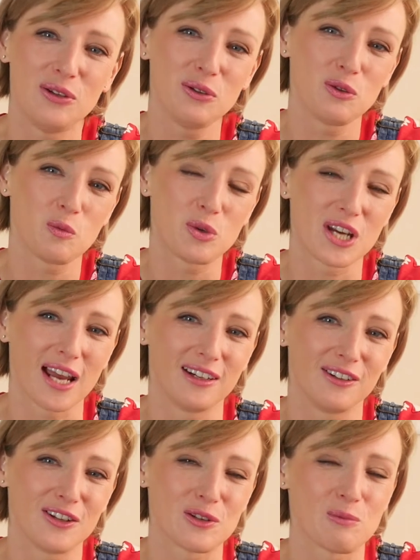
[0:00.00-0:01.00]
YouTube
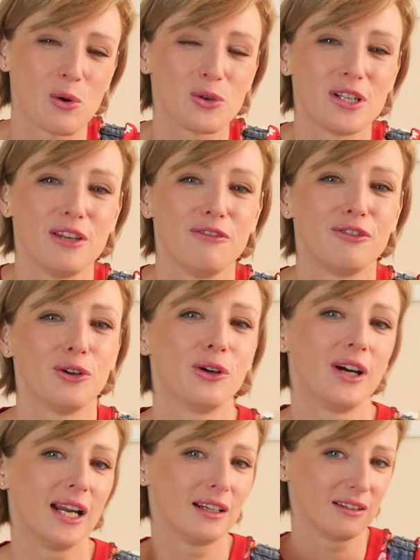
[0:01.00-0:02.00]
channel is mostly
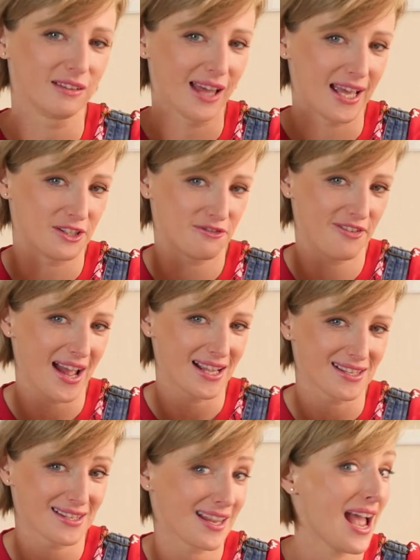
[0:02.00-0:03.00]
for a little
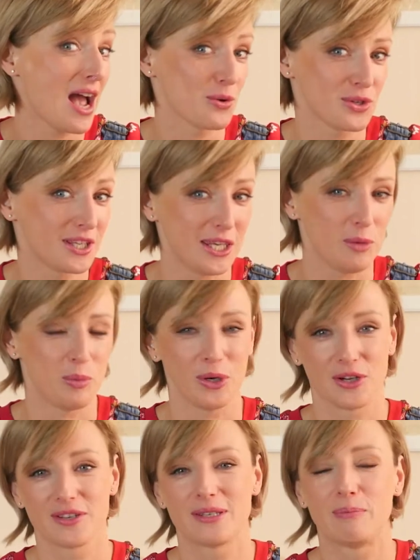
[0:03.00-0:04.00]
advanced
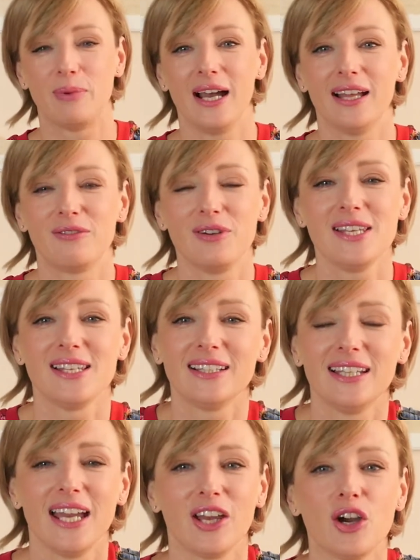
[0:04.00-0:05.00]
housekeepers, but
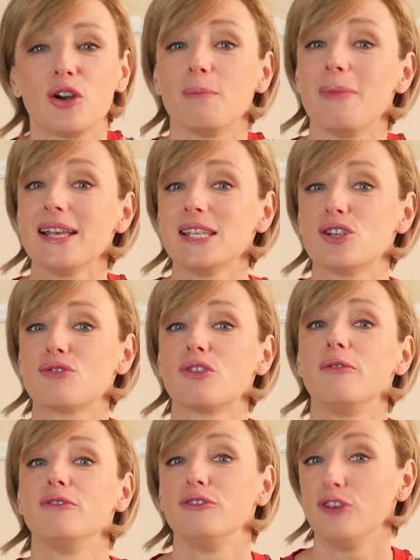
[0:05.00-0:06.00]
recently I got a message
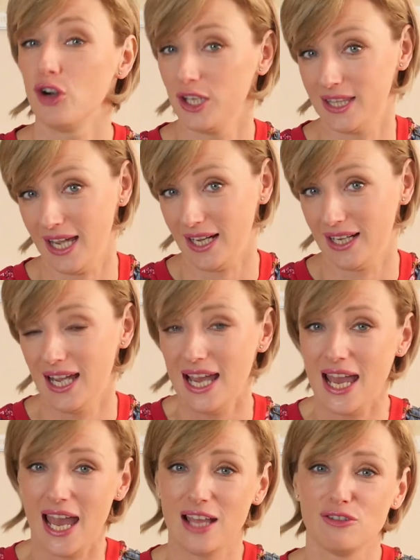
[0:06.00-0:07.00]
from Wojtek,
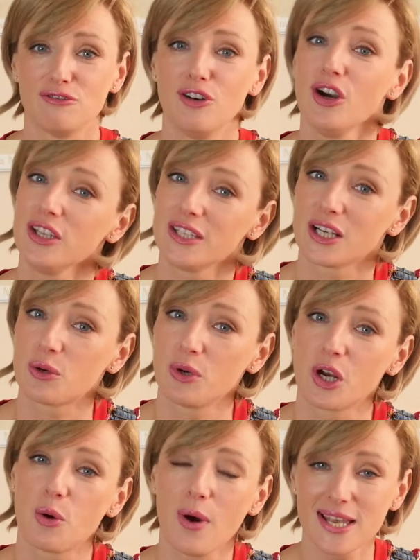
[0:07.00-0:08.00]
and Wojtek
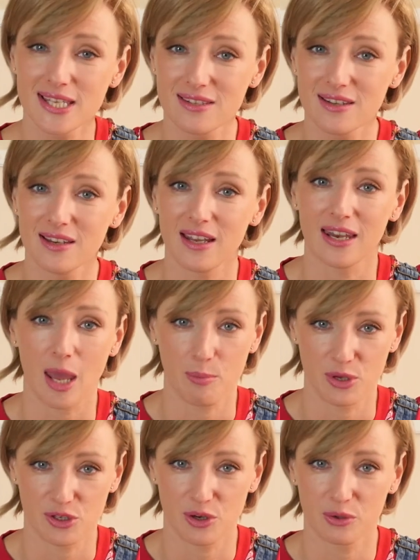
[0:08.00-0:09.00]
requested an
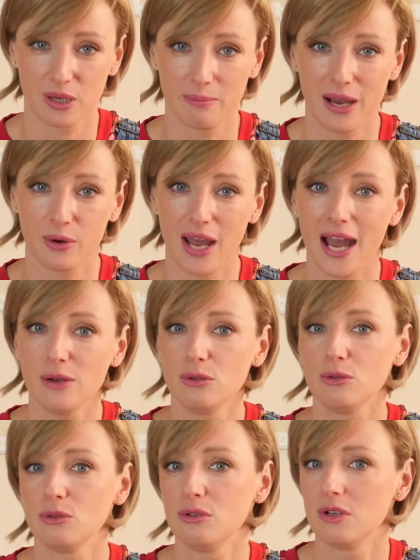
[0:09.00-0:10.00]
episode about how
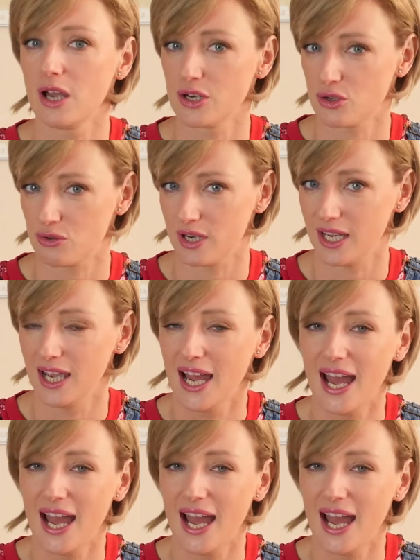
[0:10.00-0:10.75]
to do laundry.